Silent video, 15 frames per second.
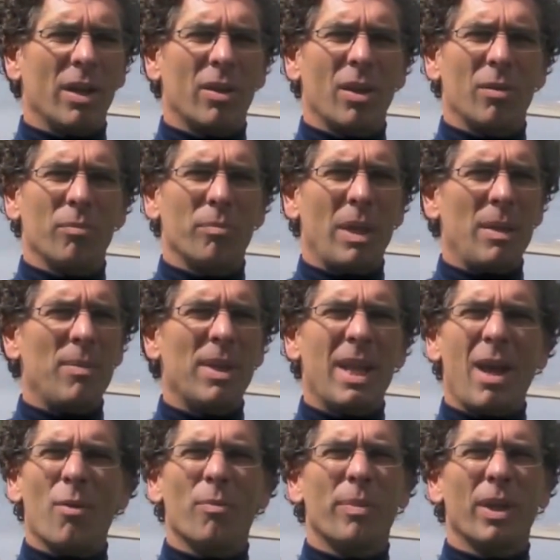I thought maybe
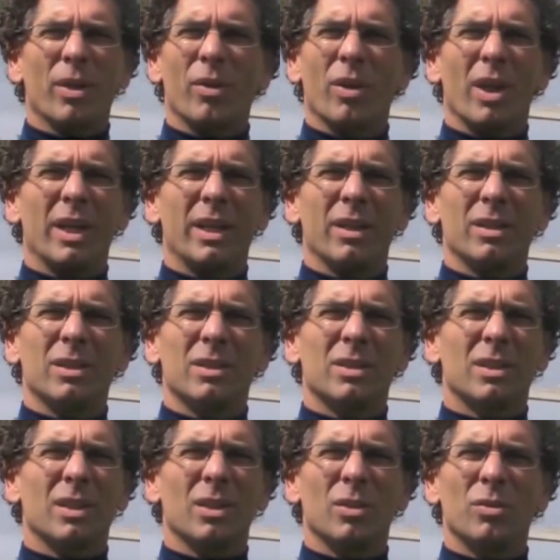that would be a good idea
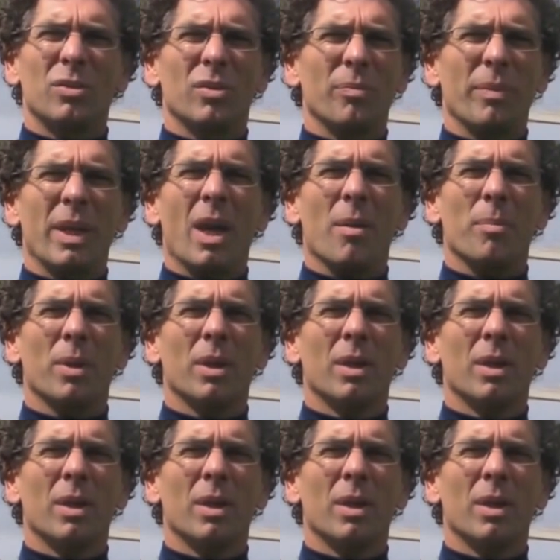just to loosen me up.